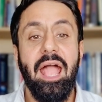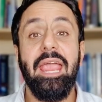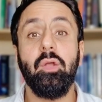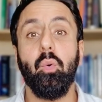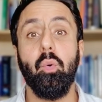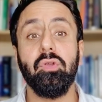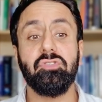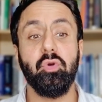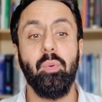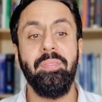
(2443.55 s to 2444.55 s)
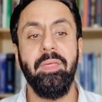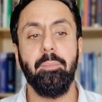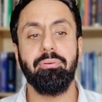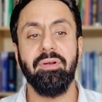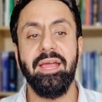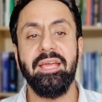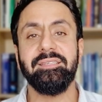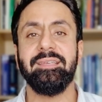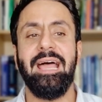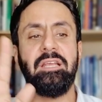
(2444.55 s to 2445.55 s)
in order to win their
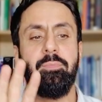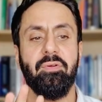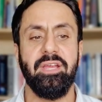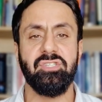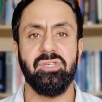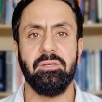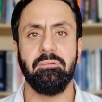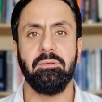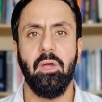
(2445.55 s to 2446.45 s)
praise and admiration,